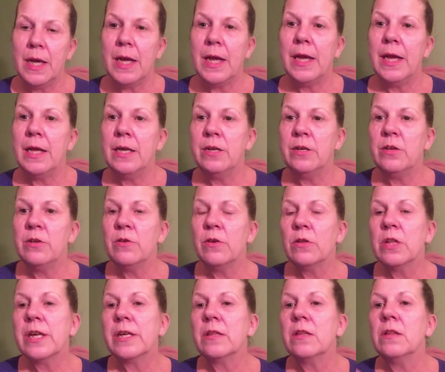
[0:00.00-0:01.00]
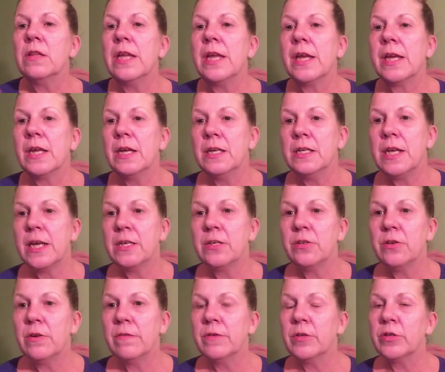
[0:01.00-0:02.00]
And you click the link and it
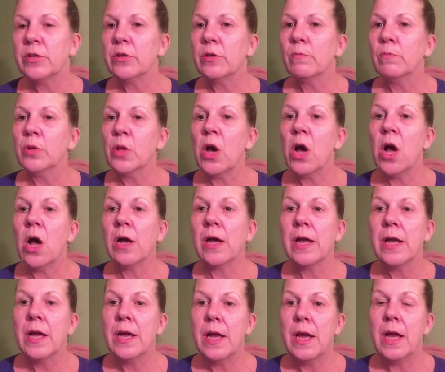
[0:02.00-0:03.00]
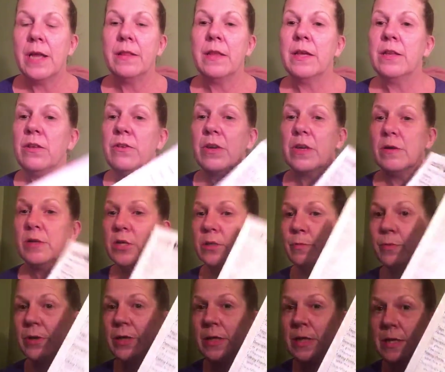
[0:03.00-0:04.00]
takes you over to her blog, and then you can
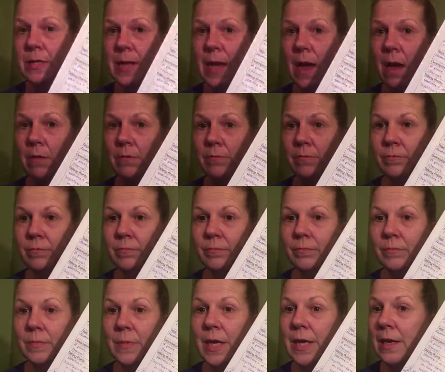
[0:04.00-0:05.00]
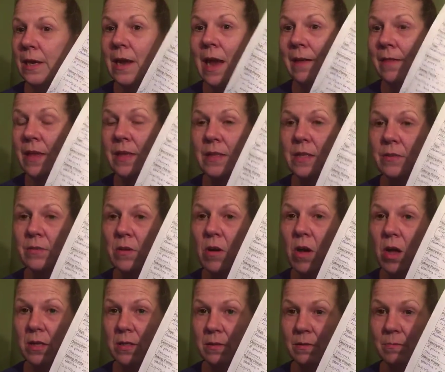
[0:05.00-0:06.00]
just print these out. And I think these are
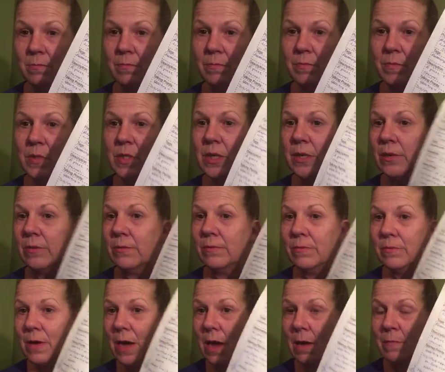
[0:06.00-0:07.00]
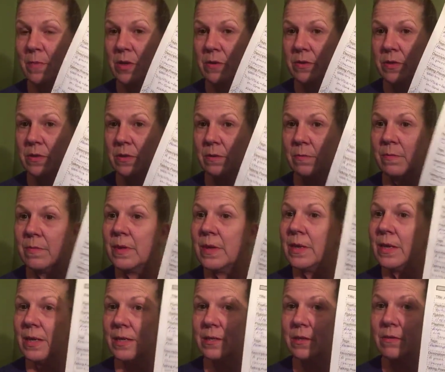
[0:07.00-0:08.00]
awesome, so I'm using them.
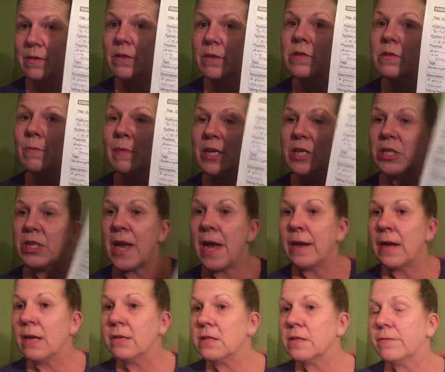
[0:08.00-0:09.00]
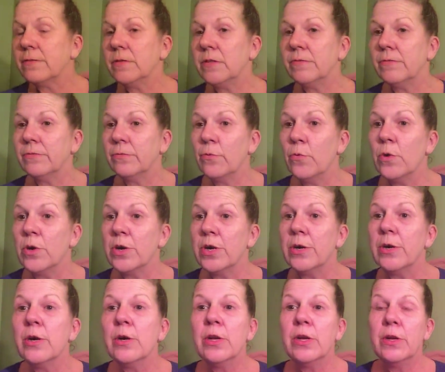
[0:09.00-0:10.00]
So this is my shout outs
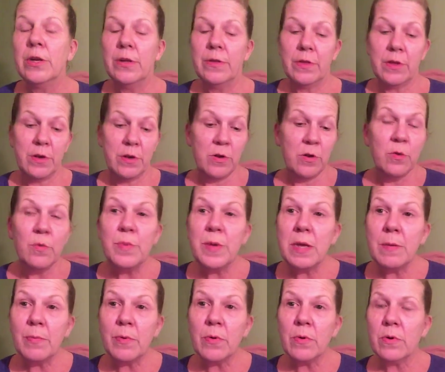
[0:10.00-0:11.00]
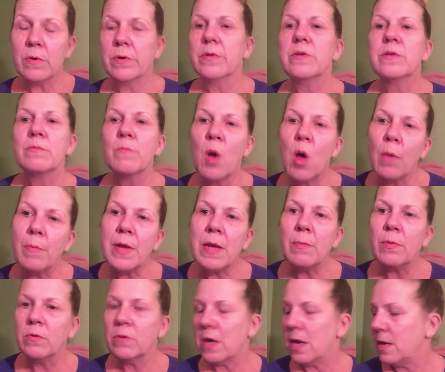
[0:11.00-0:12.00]
for the new people, or the small
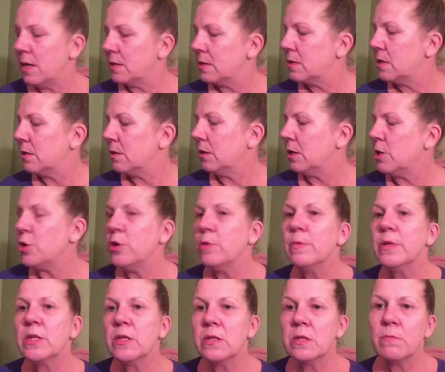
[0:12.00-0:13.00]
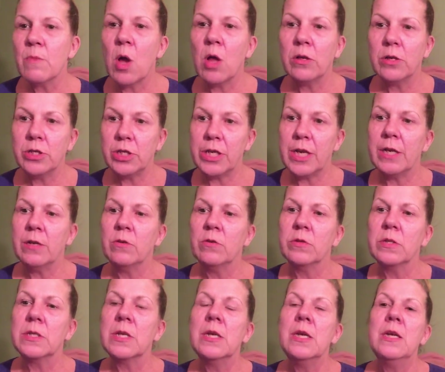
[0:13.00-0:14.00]
people, not necessarily new, but the smaller
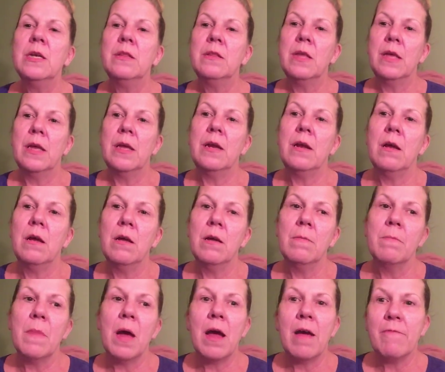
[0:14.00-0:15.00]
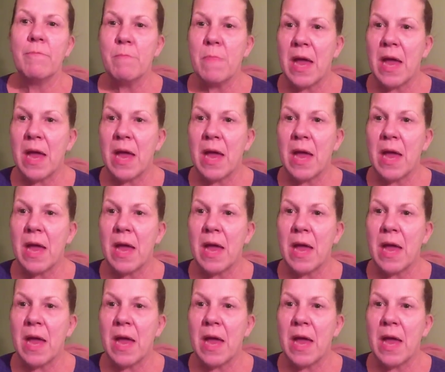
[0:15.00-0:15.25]
channels that I've